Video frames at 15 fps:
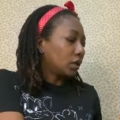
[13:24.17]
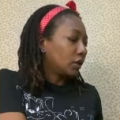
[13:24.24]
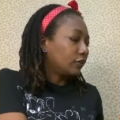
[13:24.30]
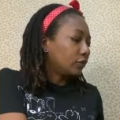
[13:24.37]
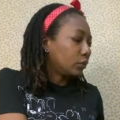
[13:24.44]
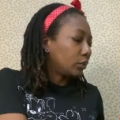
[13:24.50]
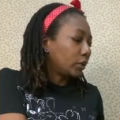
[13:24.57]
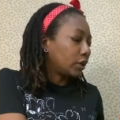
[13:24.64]

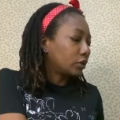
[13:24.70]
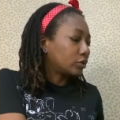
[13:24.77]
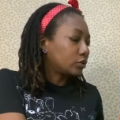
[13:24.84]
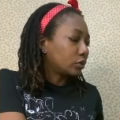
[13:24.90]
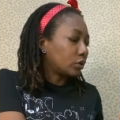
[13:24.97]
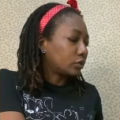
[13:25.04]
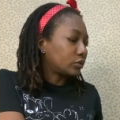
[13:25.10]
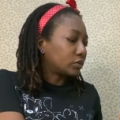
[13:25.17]

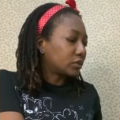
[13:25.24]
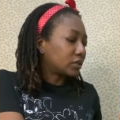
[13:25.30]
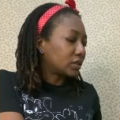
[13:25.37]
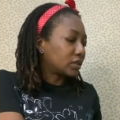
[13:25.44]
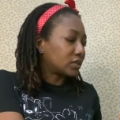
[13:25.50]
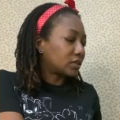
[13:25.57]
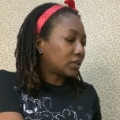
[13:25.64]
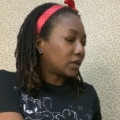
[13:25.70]

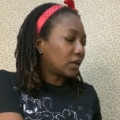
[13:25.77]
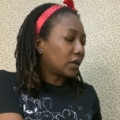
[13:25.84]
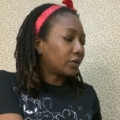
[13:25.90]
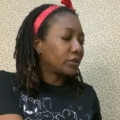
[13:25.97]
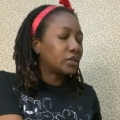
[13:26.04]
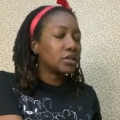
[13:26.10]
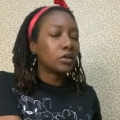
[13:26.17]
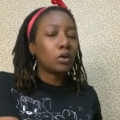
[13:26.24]
the
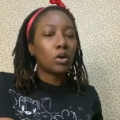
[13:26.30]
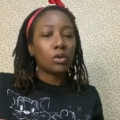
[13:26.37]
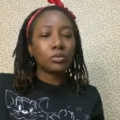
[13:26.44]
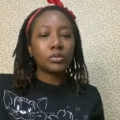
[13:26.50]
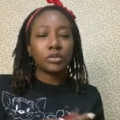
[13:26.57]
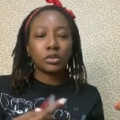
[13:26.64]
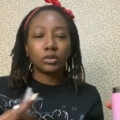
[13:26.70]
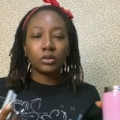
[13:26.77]
clarity
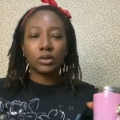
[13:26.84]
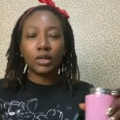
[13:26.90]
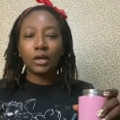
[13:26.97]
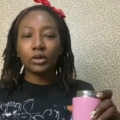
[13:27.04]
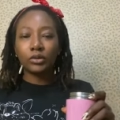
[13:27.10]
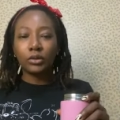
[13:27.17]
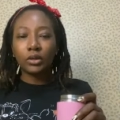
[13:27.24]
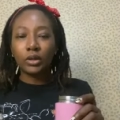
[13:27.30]
comes in on
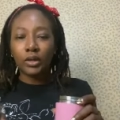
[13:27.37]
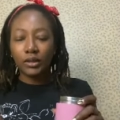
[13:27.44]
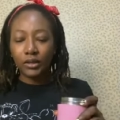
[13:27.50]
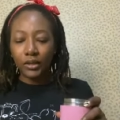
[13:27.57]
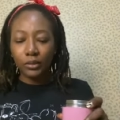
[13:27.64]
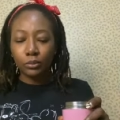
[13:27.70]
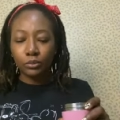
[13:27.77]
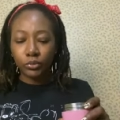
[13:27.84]
how you can
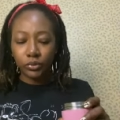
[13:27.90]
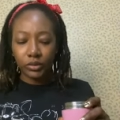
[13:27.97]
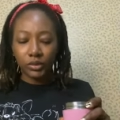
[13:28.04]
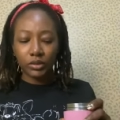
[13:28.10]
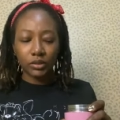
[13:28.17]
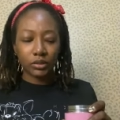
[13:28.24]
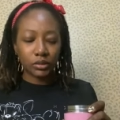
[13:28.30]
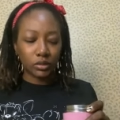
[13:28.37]
then
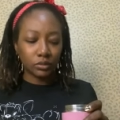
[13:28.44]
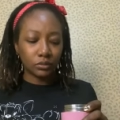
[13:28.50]
proceed.